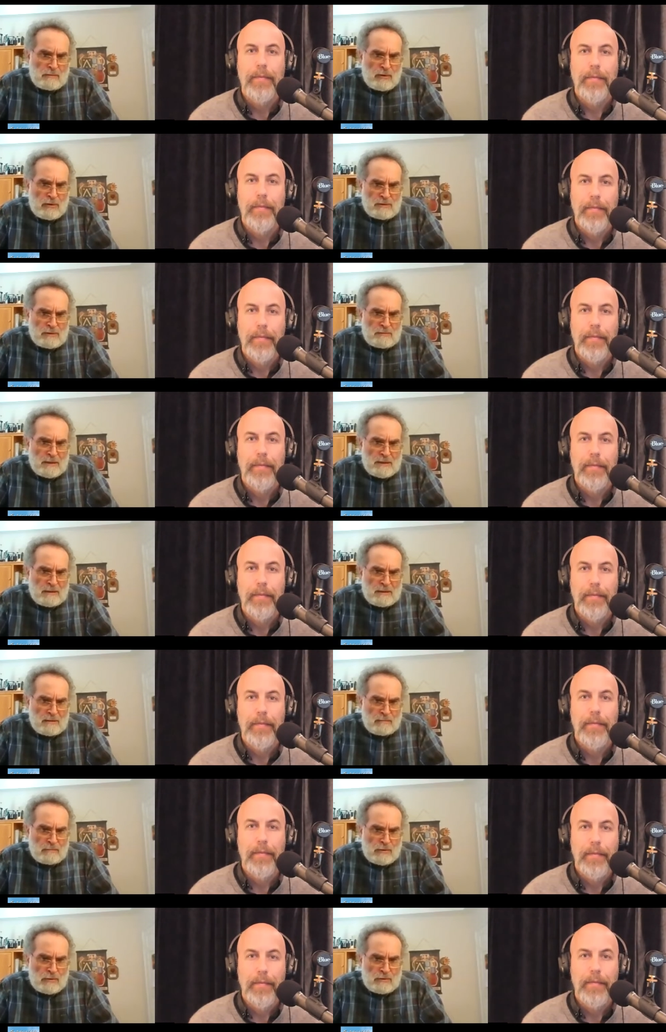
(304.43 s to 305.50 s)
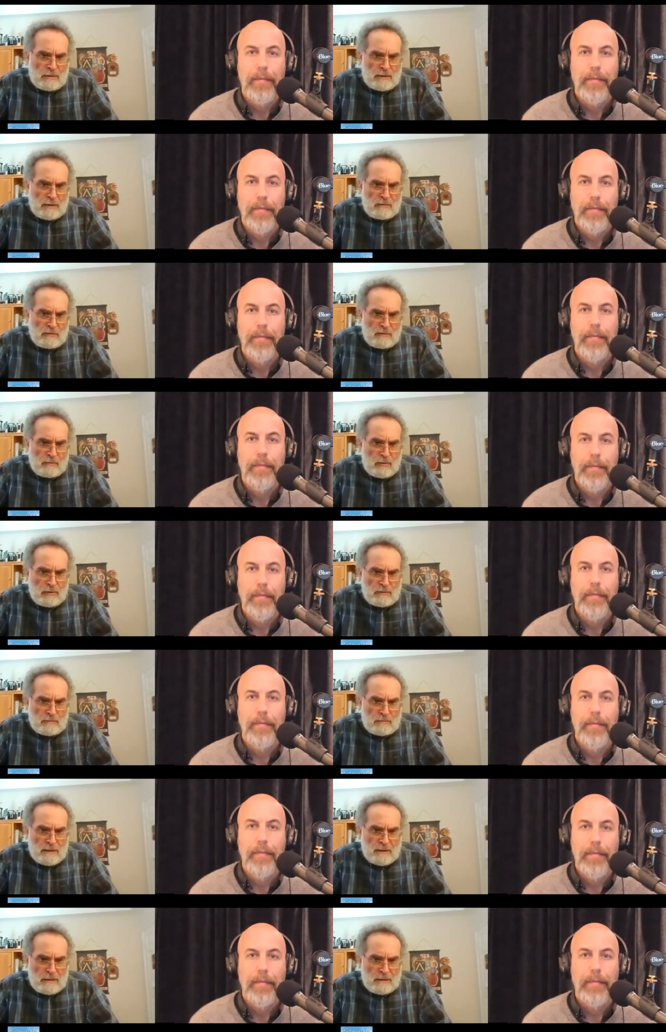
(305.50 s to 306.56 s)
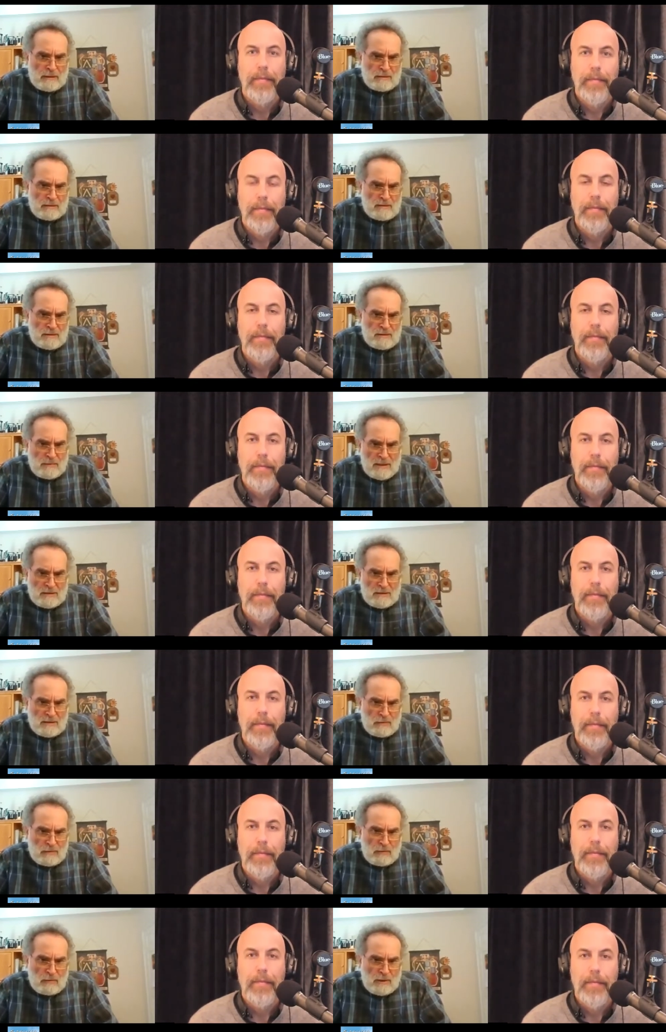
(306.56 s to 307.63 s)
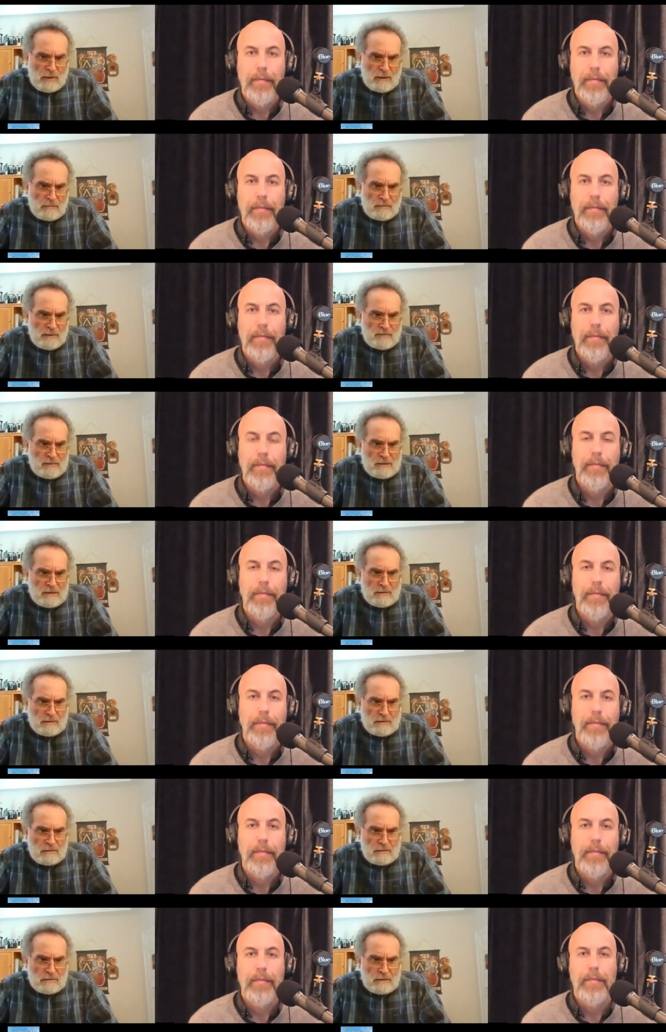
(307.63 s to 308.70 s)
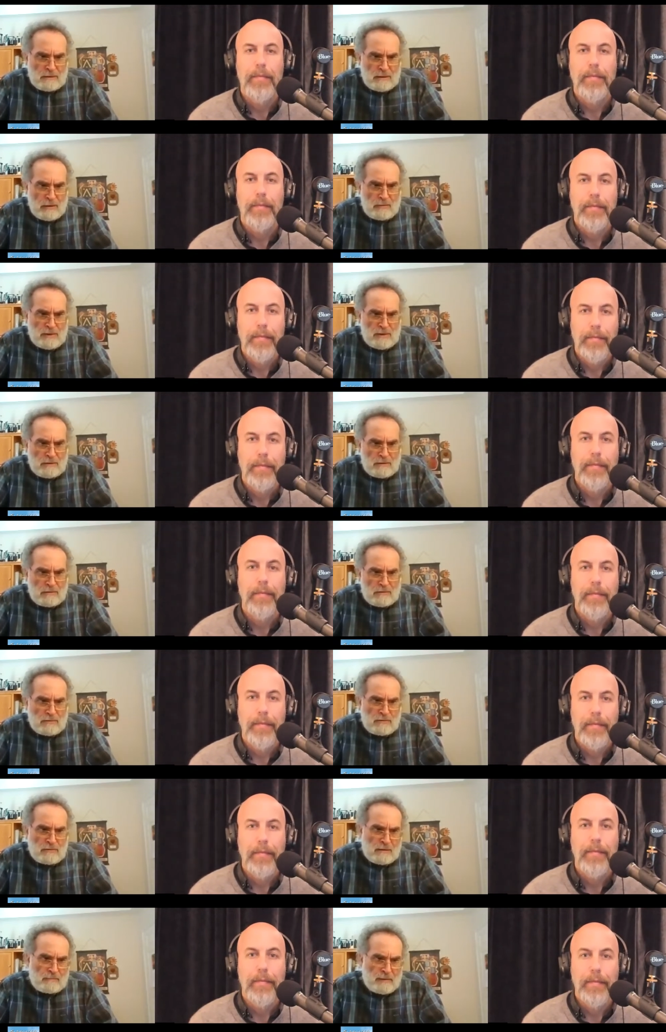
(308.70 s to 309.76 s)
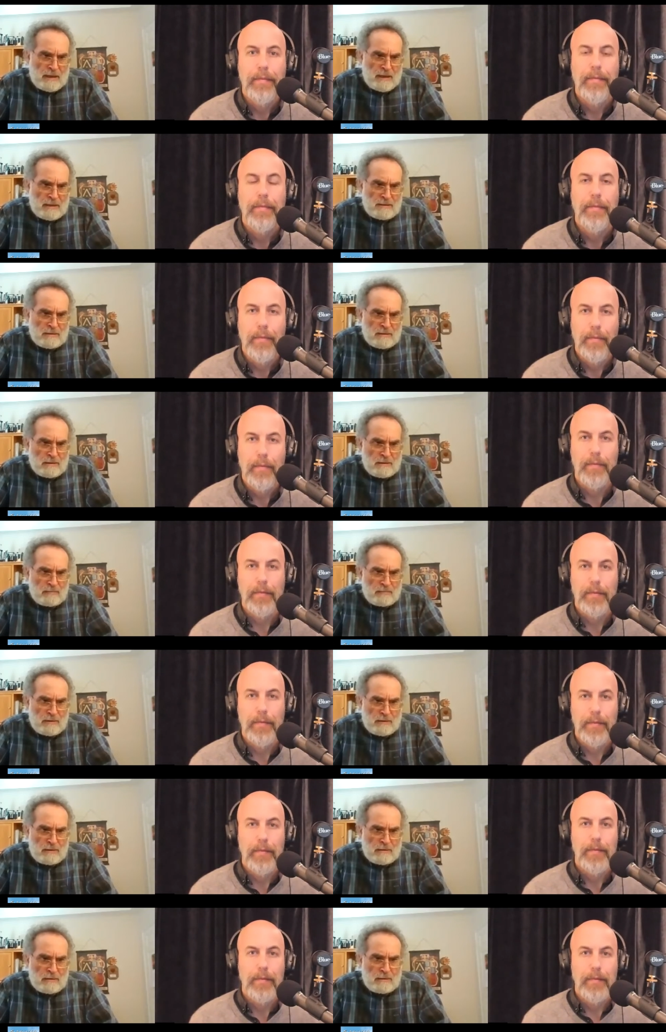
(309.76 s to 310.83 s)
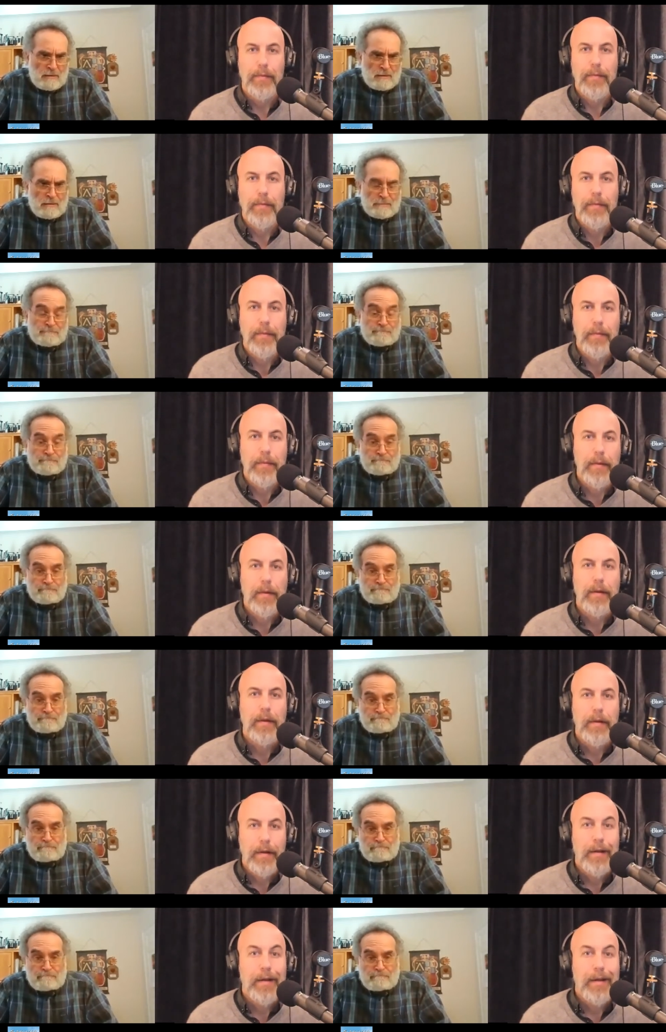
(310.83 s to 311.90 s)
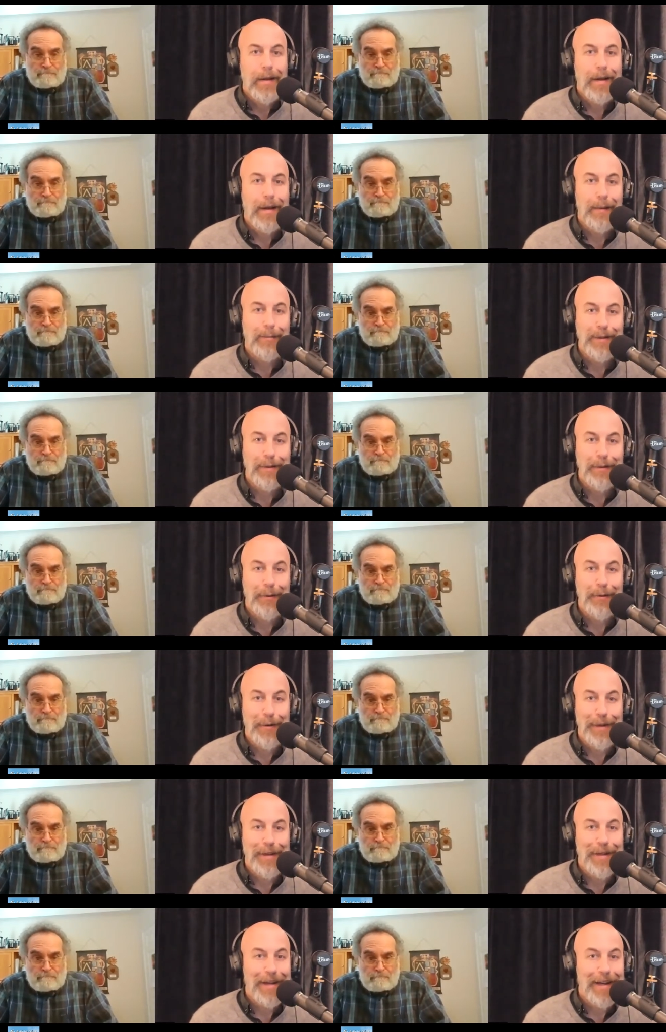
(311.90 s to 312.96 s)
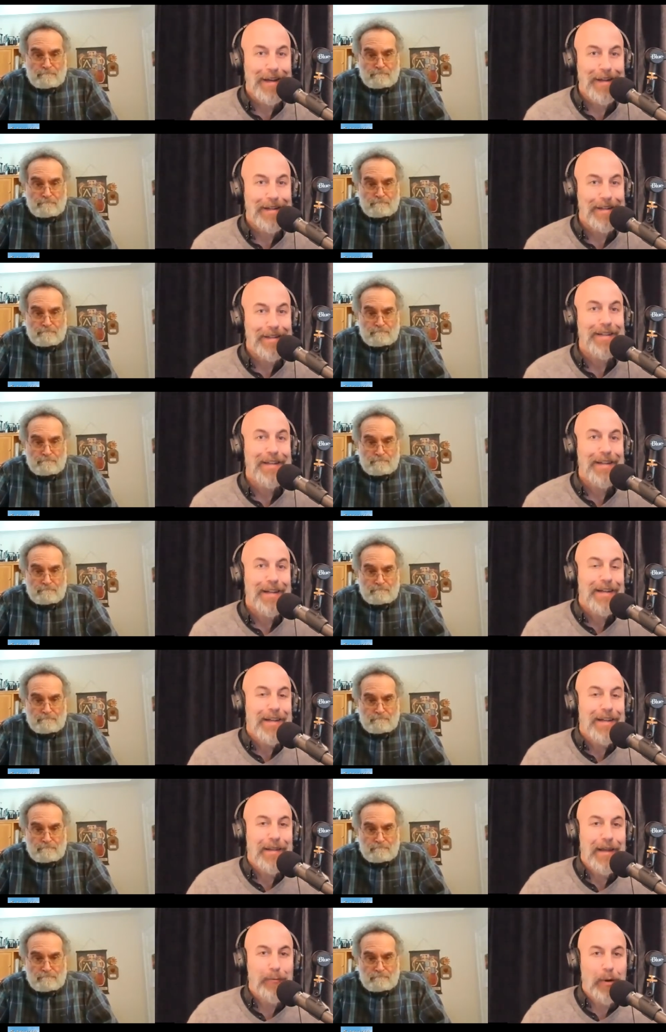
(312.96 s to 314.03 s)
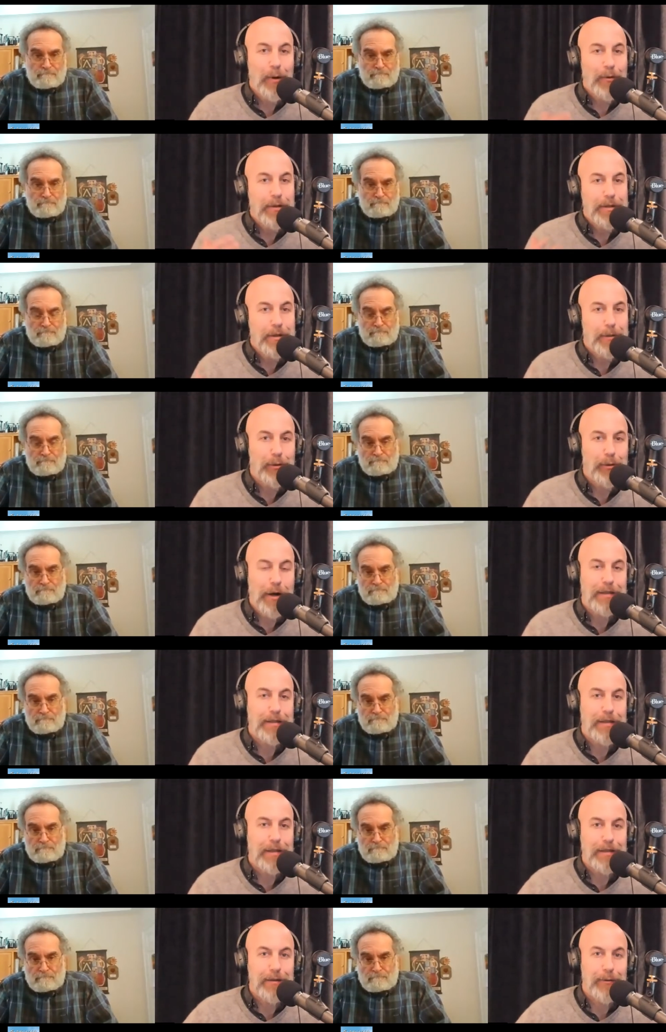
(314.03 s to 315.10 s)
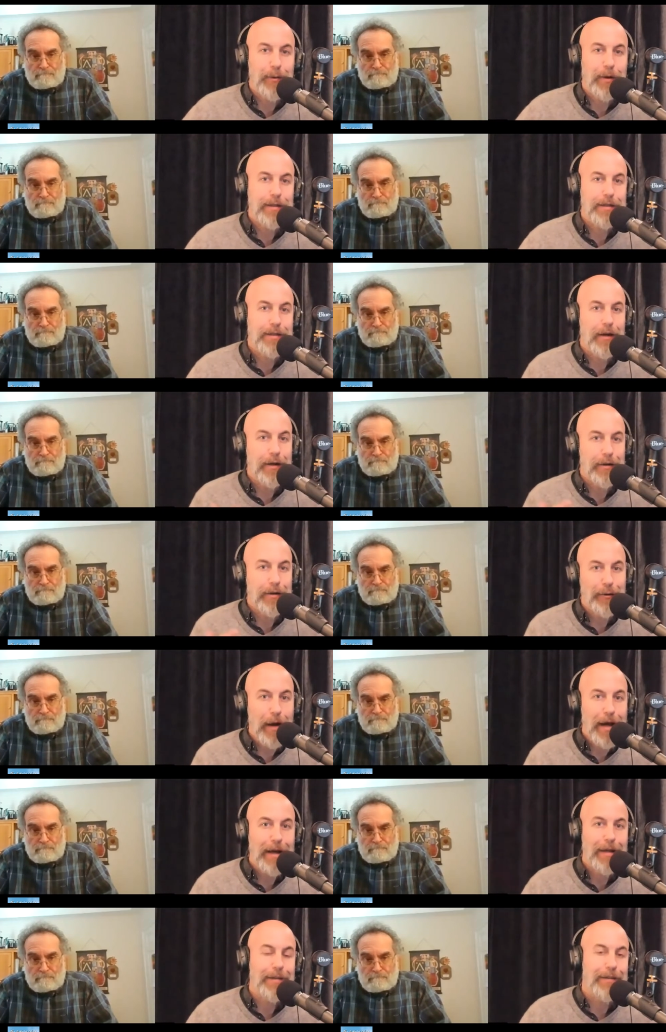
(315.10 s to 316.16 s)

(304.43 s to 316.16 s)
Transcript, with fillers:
Speaker 1: were born to be in community. We're born to be in spaces where we uplift each other and help each other through compassion
Speaker 2: and empathy. Absolutely. And then what was your process? You went to undergrad